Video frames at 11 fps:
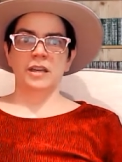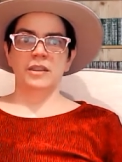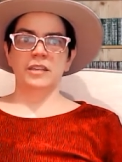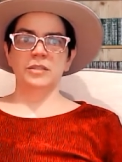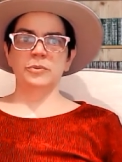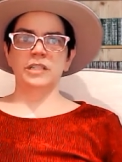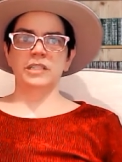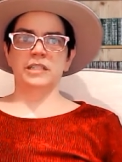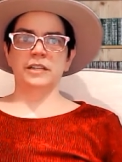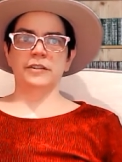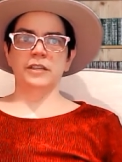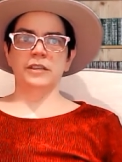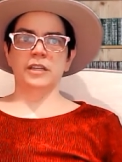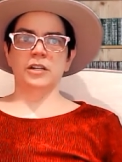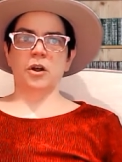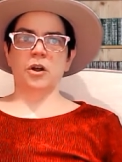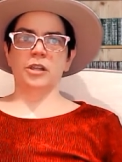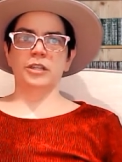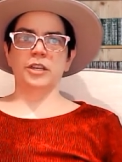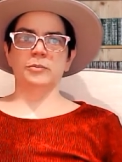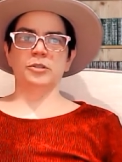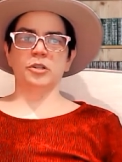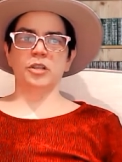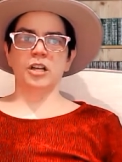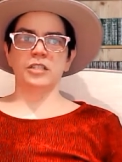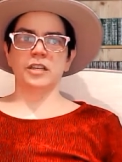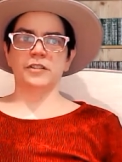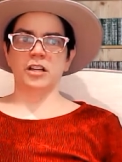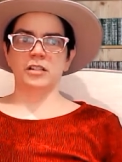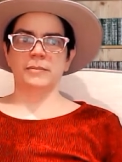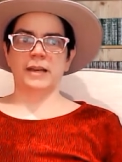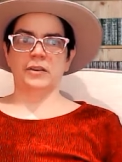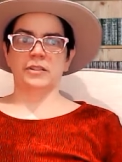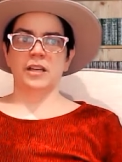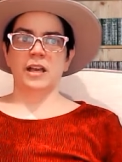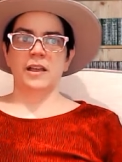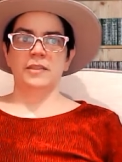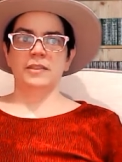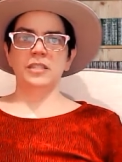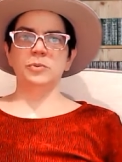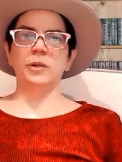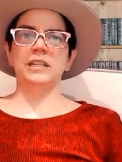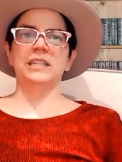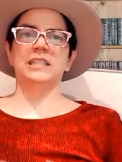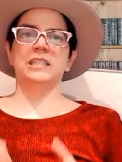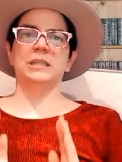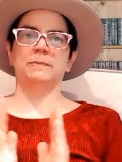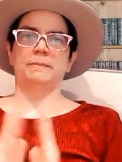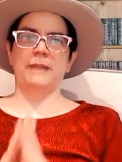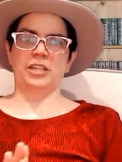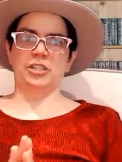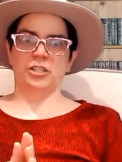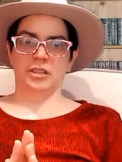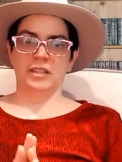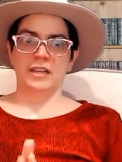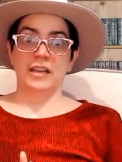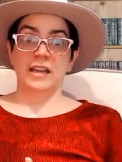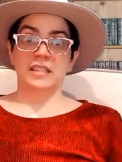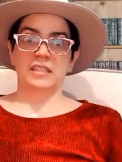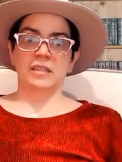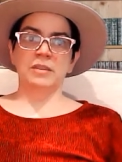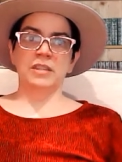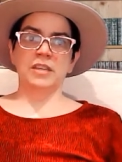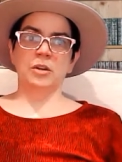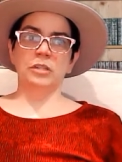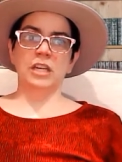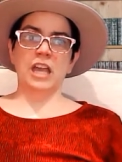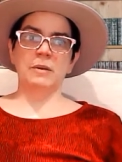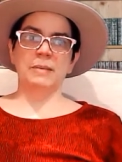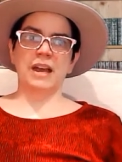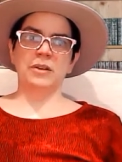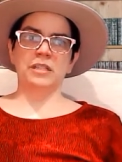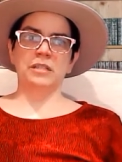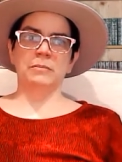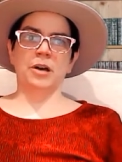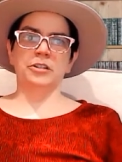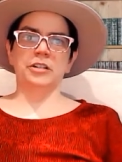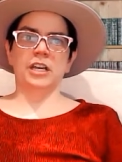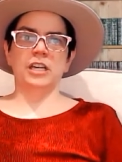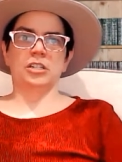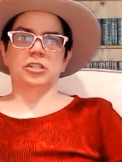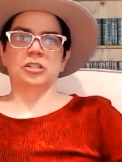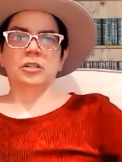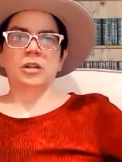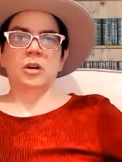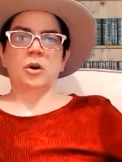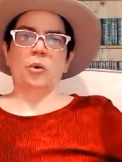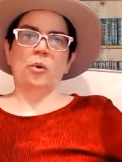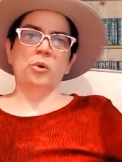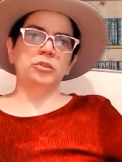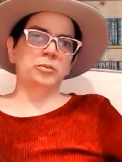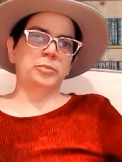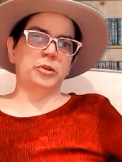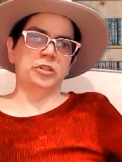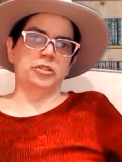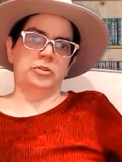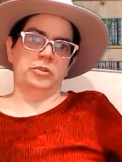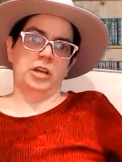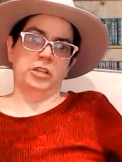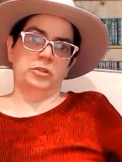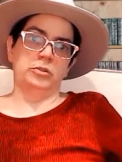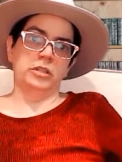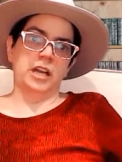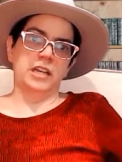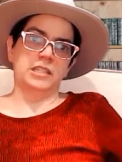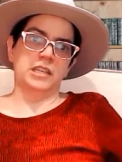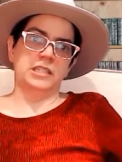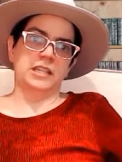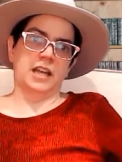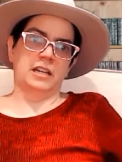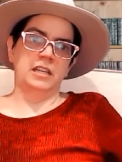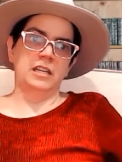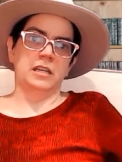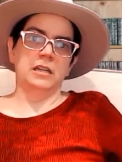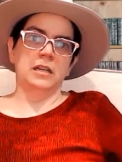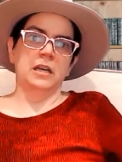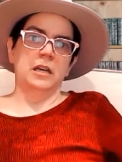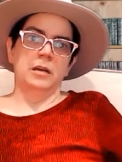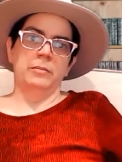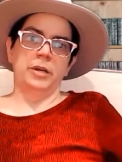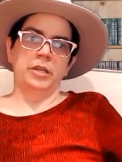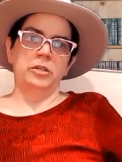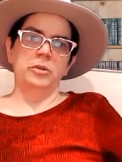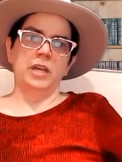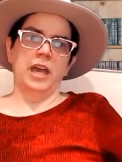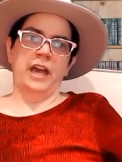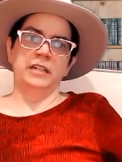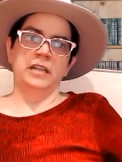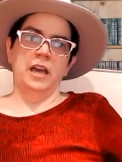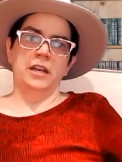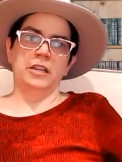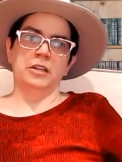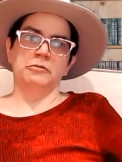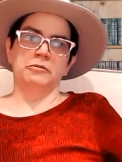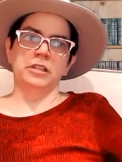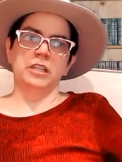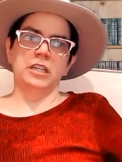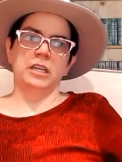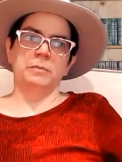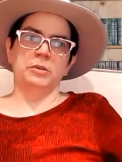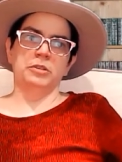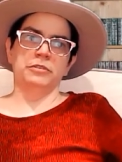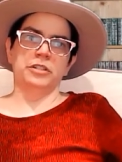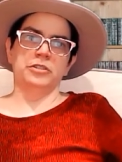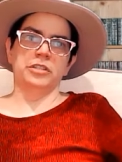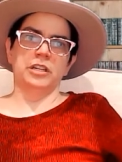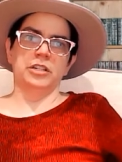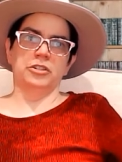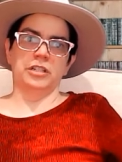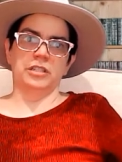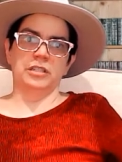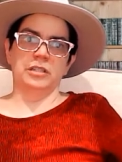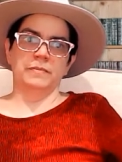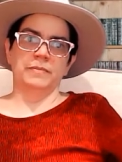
This one is different than all the other prologues I've talked about. This one is special, and something that only came about in the modern age. Older books do not utilize this technique, but you can, and it can really keep your readers' interest.